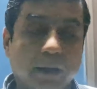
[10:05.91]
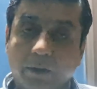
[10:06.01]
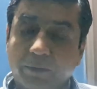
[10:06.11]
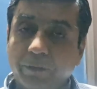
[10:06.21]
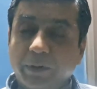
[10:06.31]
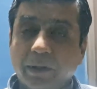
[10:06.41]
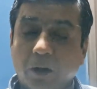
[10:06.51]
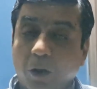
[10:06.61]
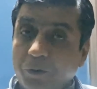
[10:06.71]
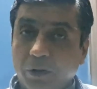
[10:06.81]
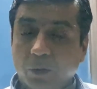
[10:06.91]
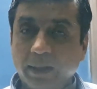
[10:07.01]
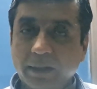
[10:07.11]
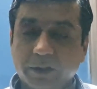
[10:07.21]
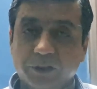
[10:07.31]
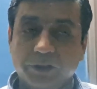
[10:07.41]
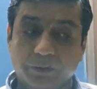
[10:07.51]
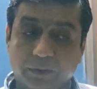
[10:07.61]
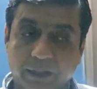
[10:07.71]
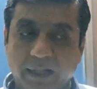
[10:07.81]
And when we are observing this
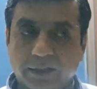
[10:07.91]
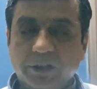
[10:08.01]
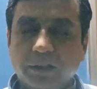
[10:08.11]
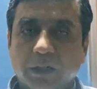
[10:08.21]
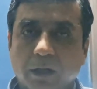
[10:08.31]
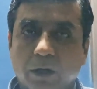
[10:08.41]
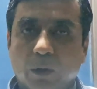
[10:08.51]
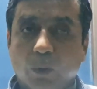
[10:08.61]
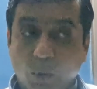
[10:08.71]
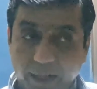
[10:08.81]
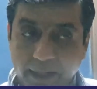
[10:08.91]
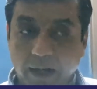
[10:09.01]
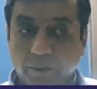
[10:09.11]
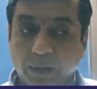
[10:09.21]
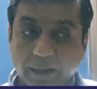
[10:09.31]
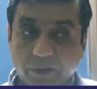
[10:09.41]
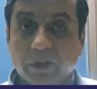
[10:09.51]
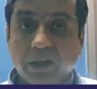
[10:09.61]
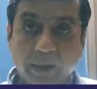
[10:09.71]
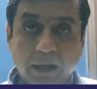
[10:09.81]
list, it is
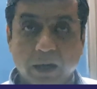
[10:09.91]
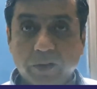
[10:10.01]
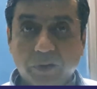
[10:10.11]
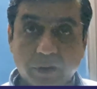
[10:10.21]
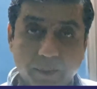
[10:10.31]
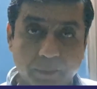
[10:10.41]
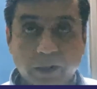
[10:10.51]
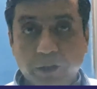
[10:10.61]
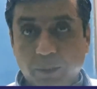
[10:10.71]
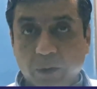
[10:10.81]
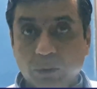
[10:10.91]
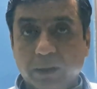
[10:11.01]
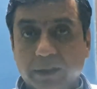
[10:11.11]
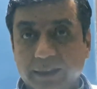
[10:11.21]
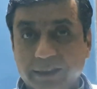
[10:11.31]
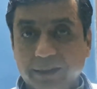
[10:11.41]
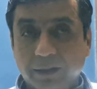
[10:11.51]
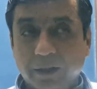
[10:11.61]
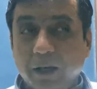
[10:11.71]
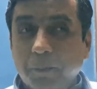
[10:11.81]
giving us some clue about the data,
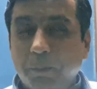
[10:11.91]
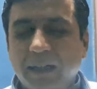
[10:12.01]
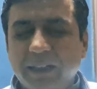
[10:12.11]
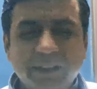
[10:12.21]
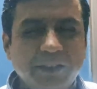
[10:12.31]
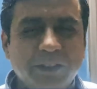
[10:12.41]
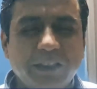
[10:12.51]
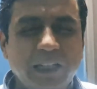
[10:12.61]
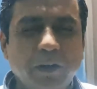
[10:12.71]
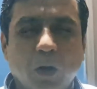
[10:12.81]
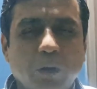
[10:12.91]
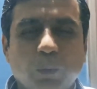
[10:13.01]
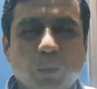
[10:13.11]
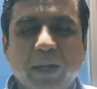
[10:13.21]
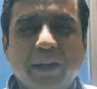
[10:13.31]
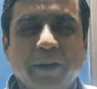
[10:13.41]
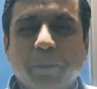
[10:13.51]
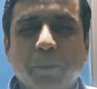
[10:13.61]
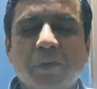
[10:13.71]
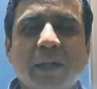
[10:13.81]
but it is still not very
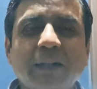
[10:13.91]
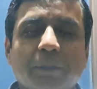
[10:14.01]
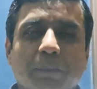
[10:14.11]
representable.